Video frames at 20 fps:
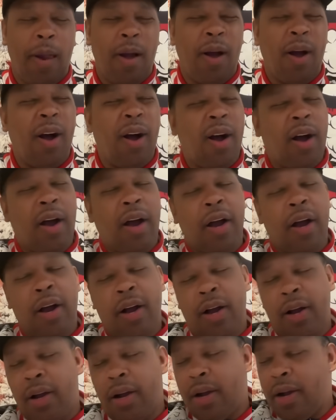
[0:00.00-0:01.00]

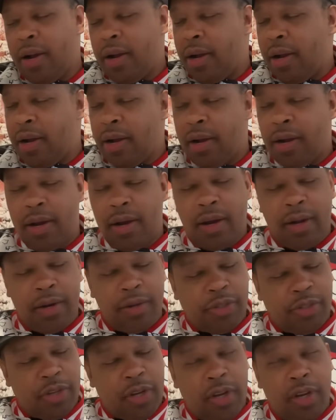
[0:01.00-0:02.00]
All the
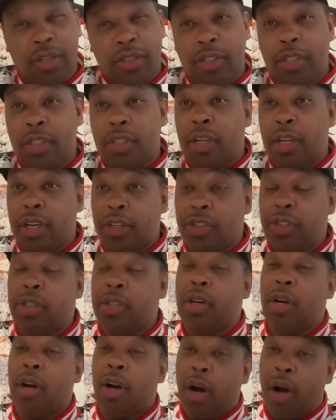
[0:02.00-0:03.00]
judges issued
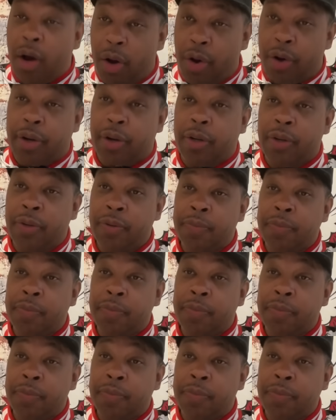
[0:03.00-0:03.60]
an order